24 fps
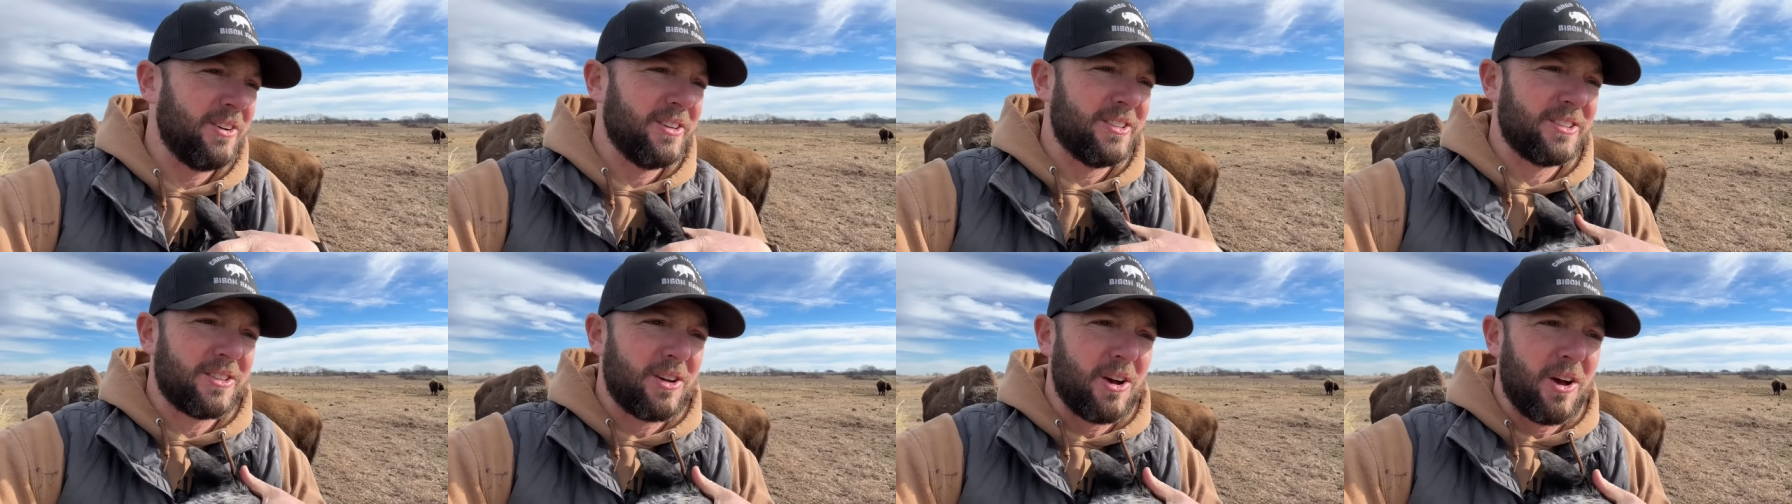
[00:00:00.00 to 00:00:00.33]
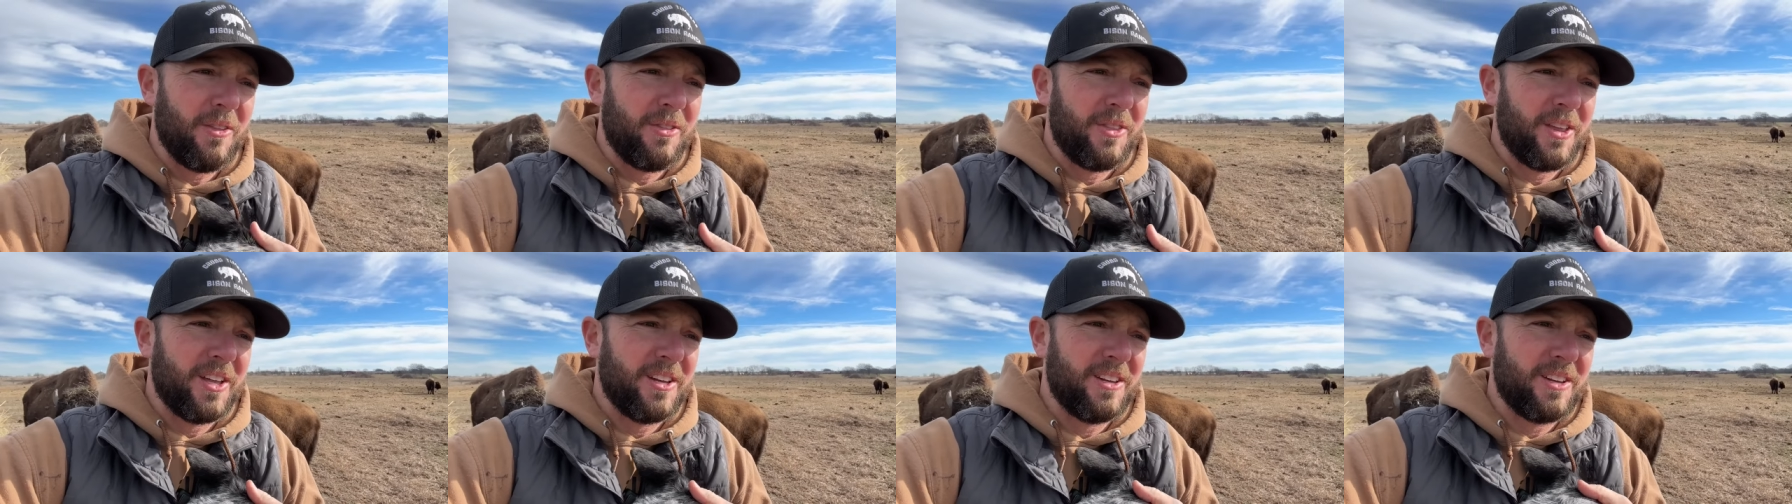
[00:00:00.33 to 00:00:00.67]
It's
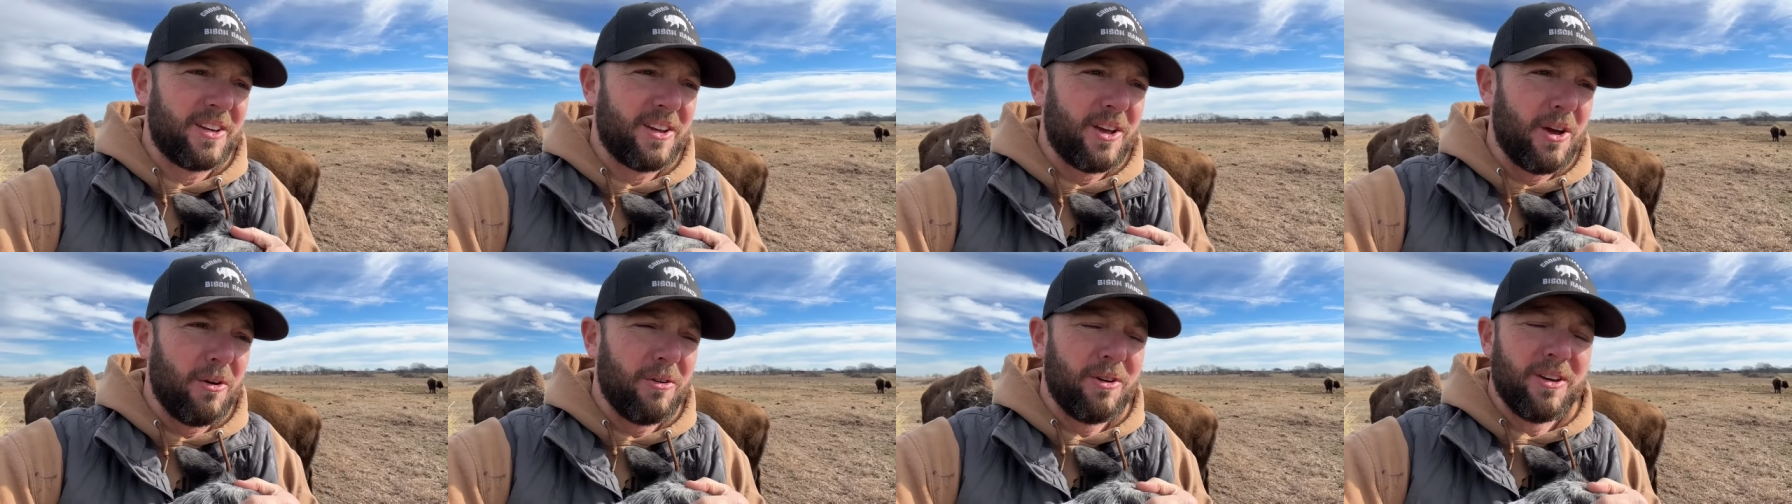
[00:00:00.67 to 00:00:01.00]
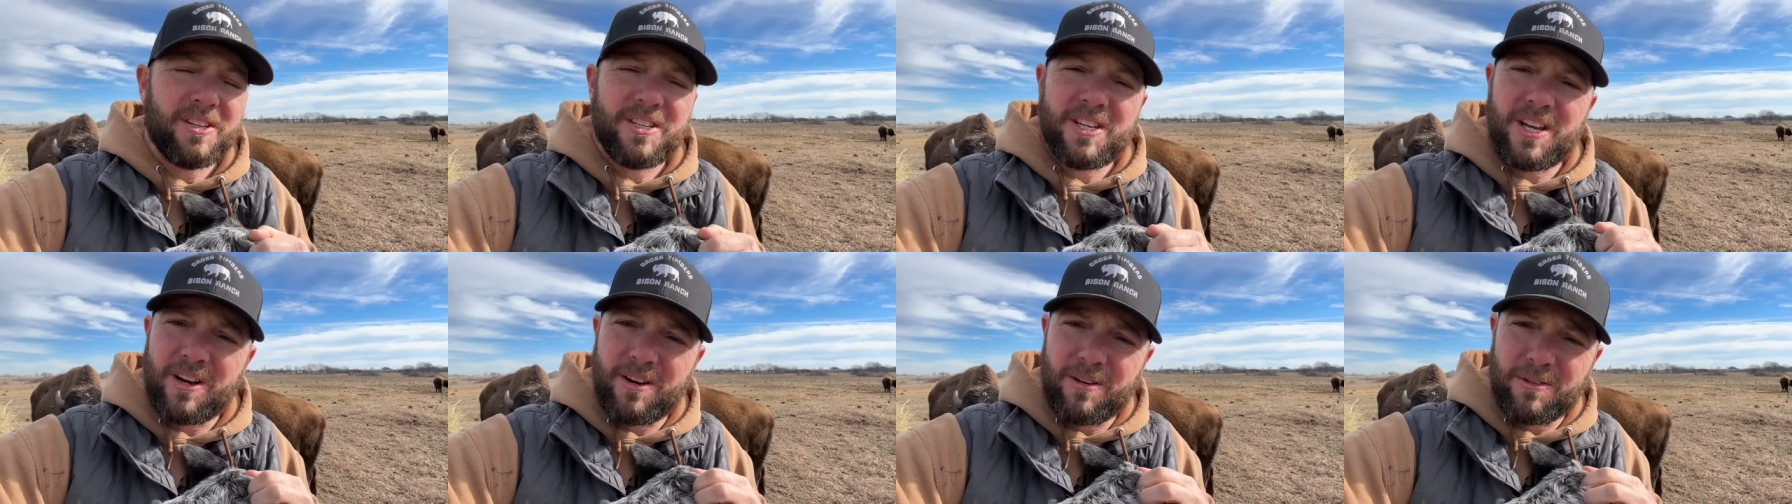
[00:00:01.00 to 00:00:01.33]
called the Dakota
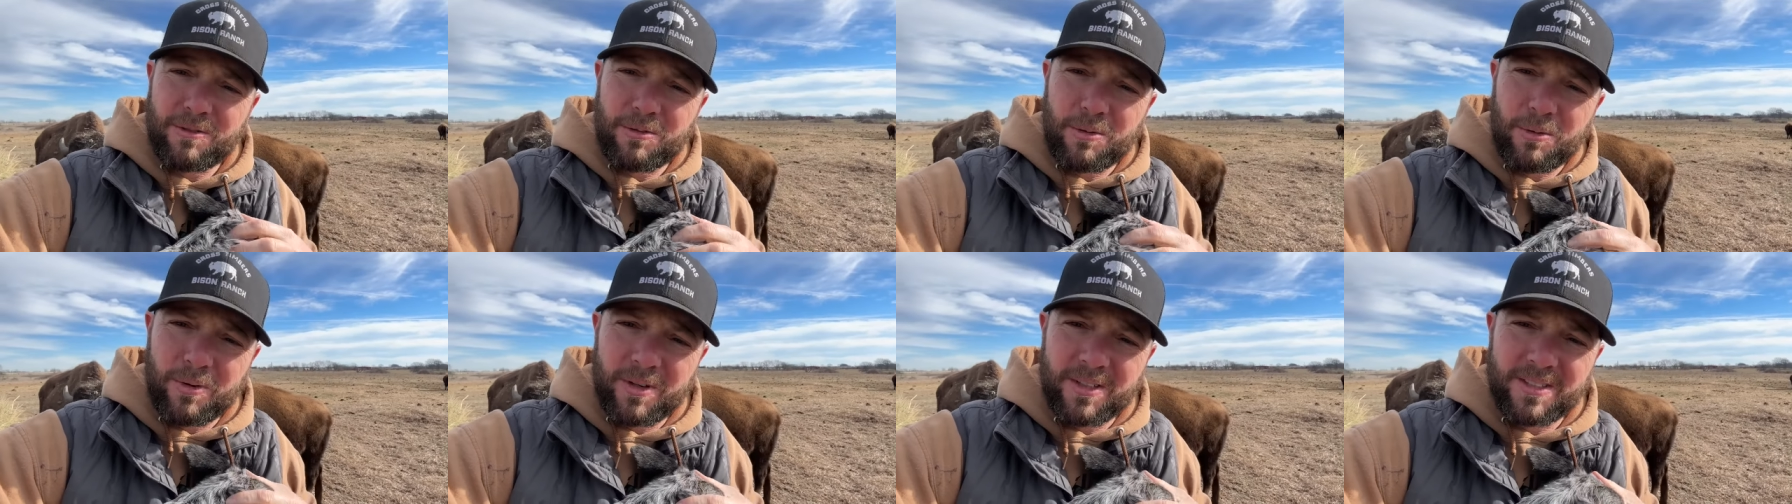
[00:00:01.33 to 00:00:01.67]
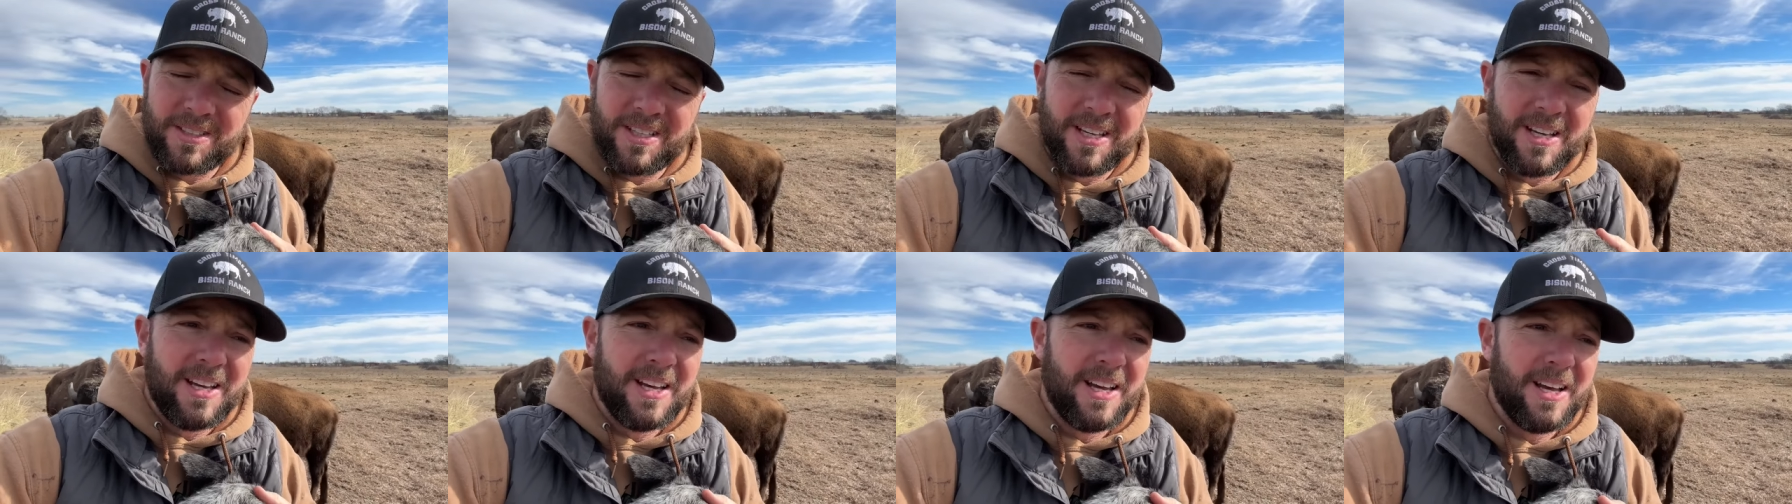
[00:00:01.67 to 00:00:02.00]

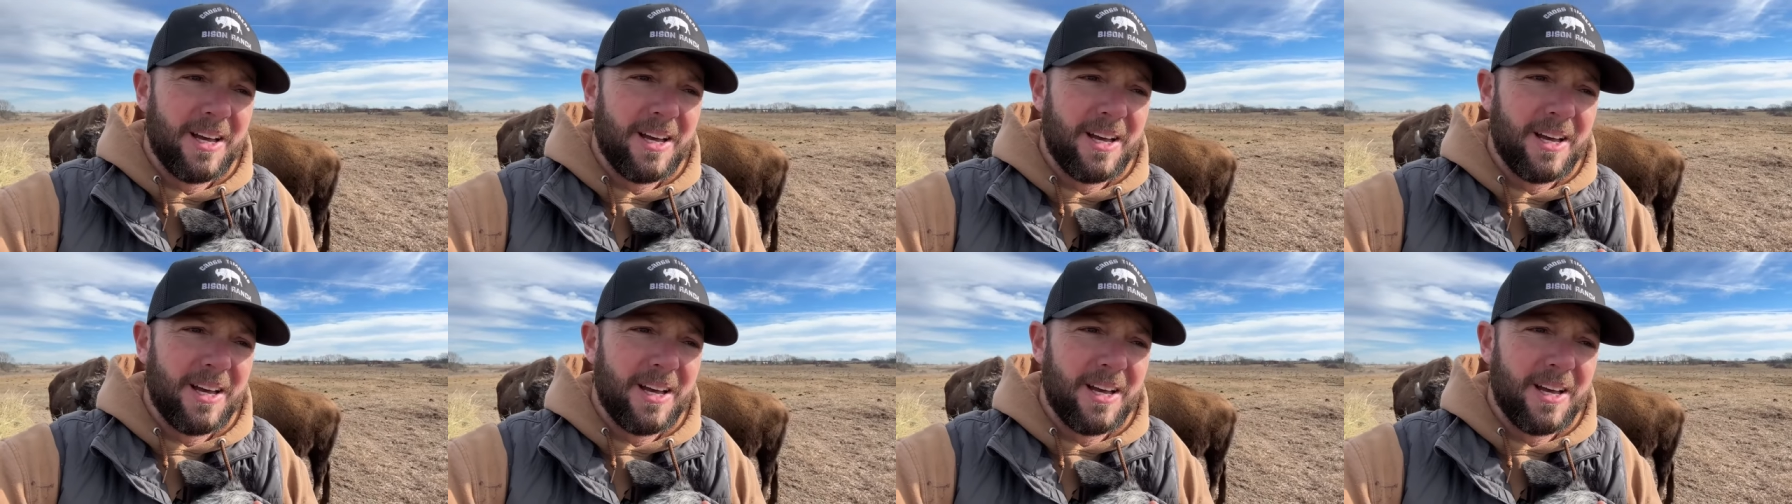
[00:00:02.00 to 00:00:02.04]
Territories